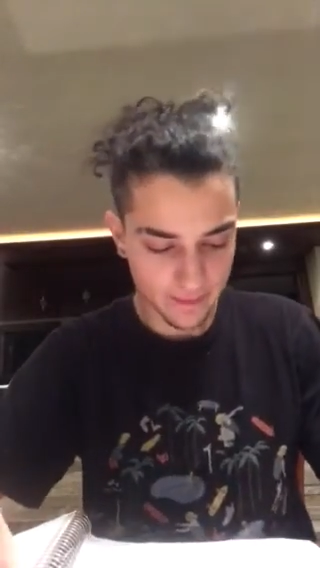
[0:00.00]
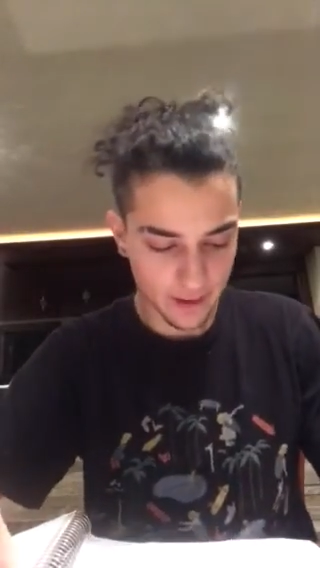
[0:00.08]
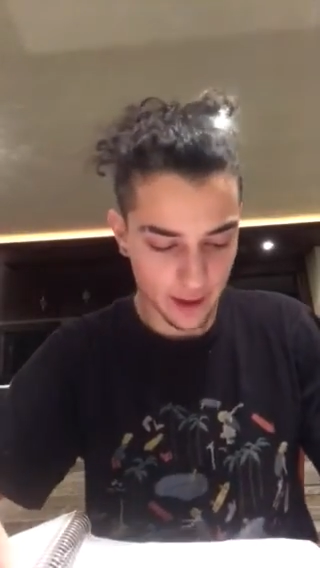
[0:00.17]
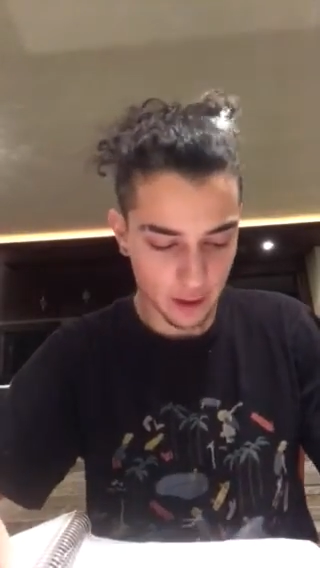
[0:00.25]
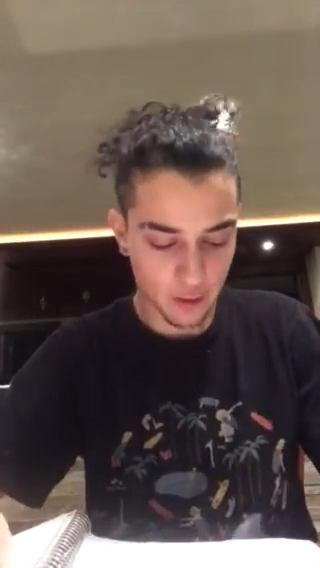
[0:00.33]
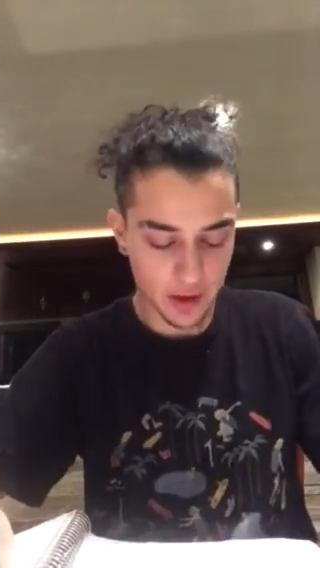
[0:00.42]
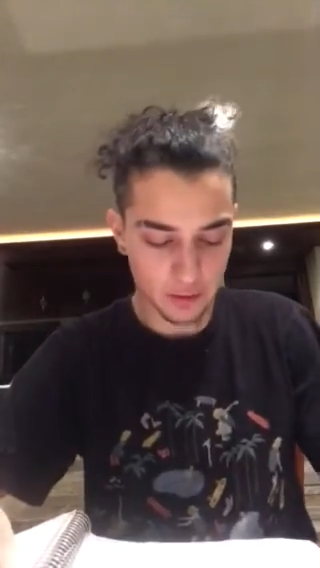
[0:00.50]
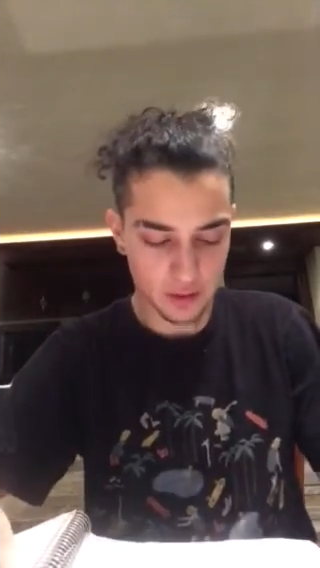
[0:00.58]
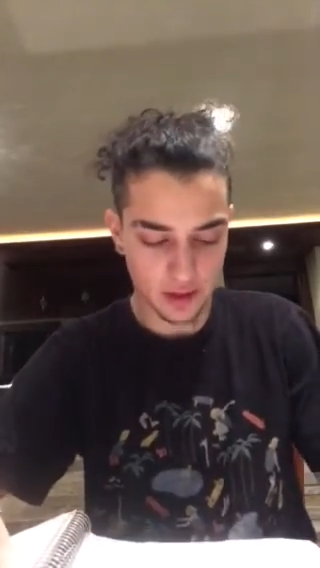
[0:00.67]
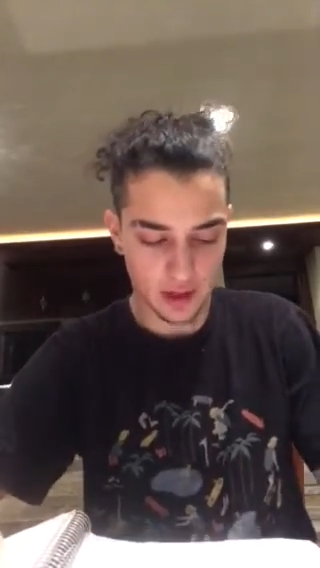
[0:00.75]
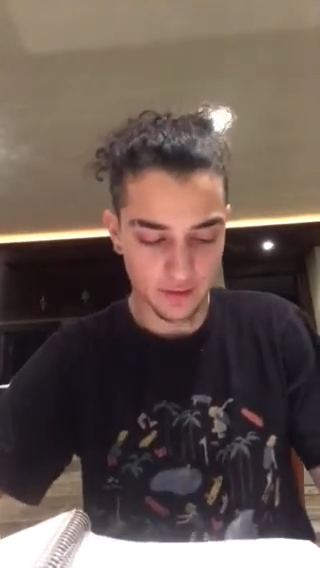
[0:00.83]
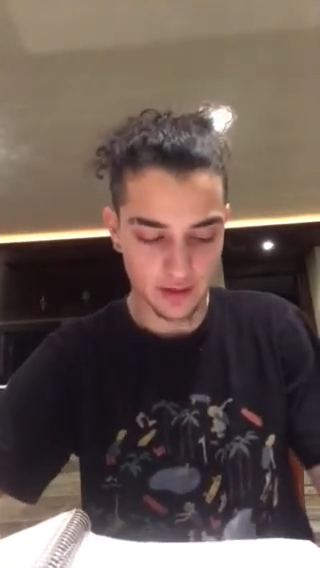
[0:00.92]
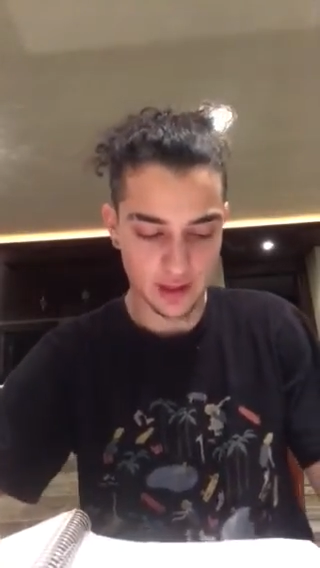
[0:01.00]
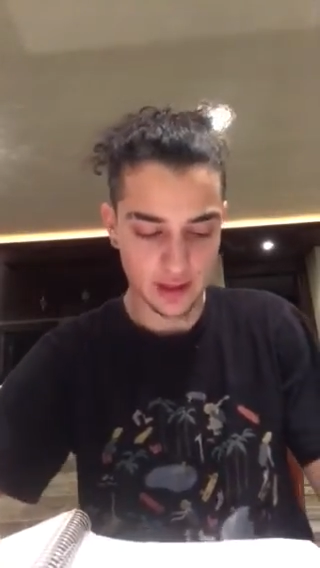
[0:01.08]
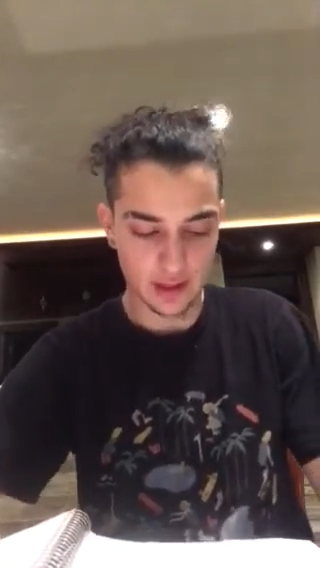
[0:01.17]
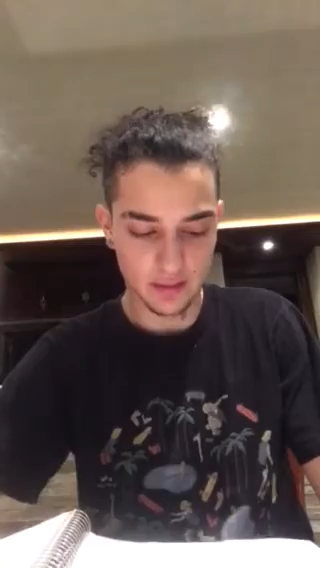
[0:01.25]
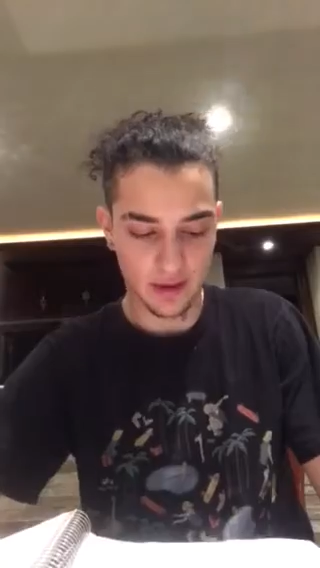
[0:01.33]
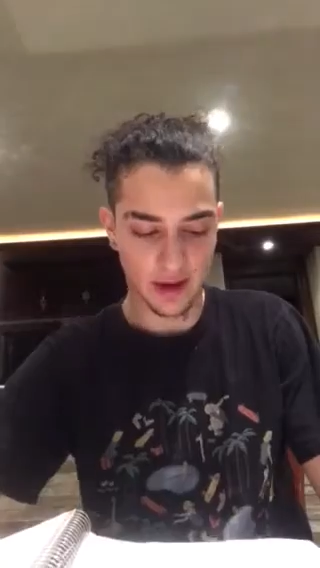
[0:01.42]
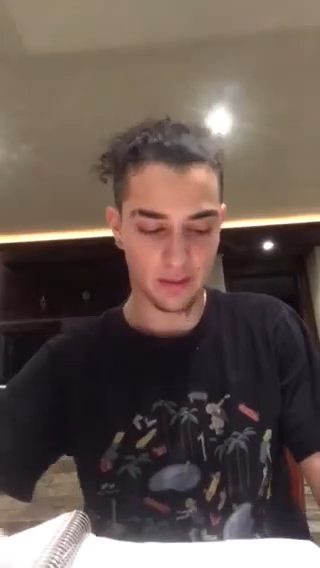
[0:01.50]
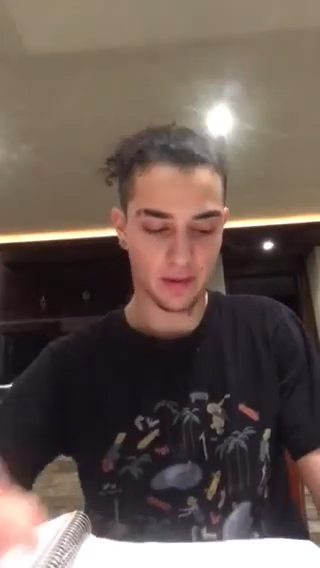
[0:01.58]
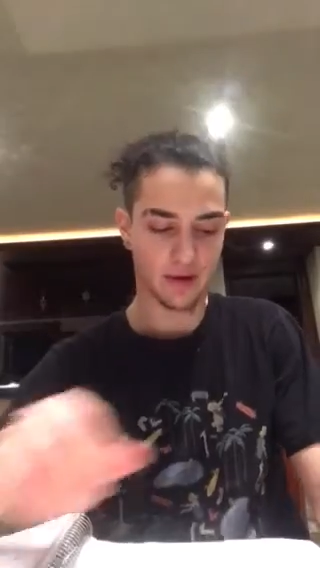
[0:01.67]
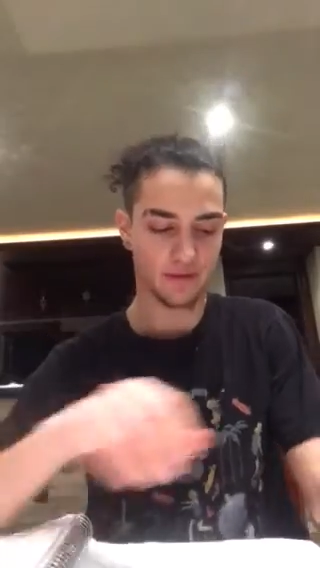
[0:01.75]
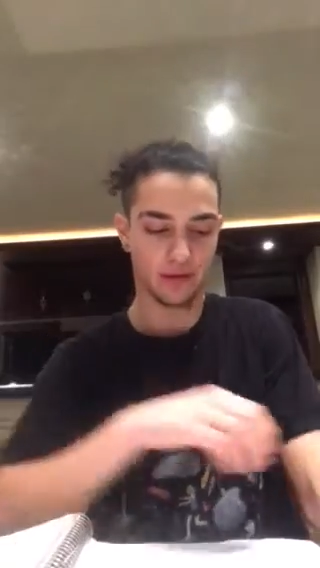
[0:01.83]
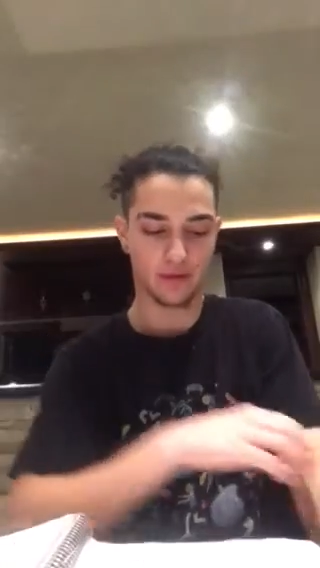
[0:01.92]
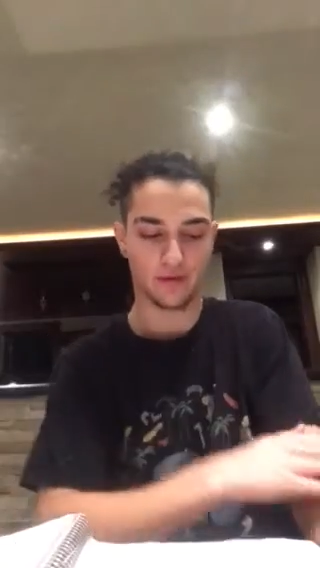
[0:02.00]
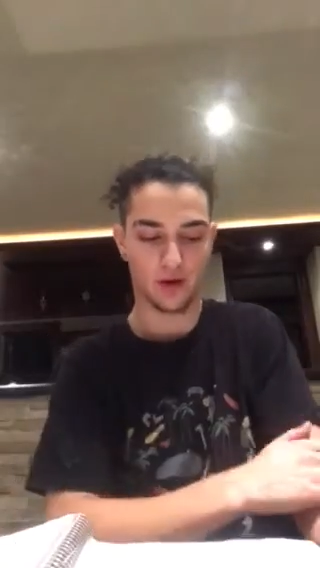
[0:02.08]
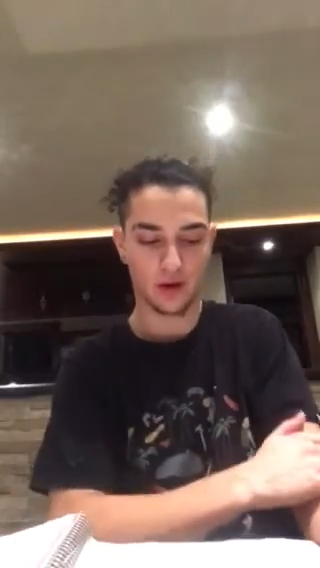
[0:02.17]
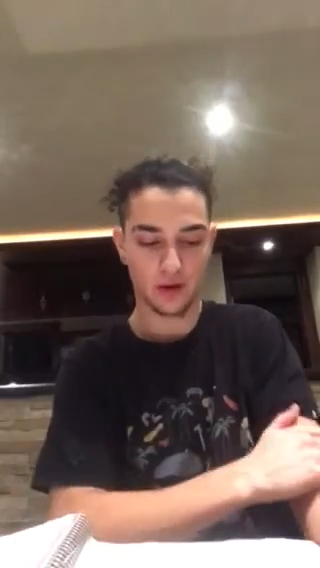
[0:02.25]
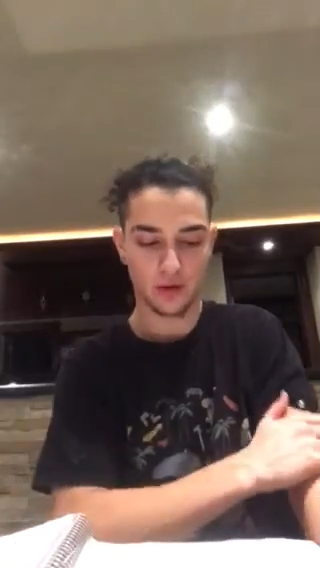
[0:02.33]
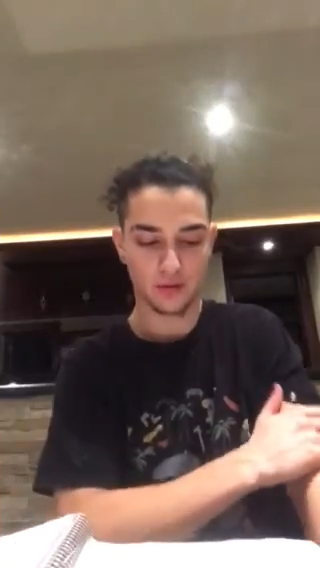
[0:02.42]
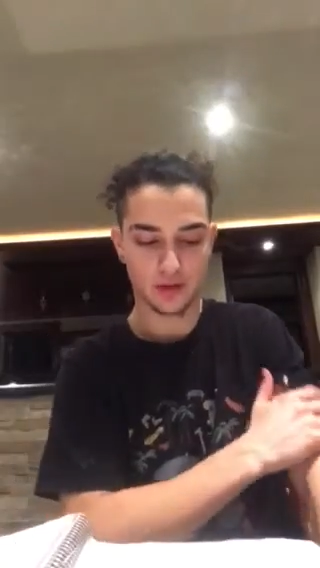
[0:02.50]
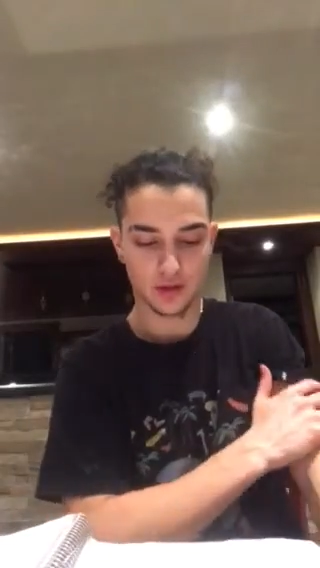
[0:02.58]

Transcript: cake 1 was obviously the better buy for the volume.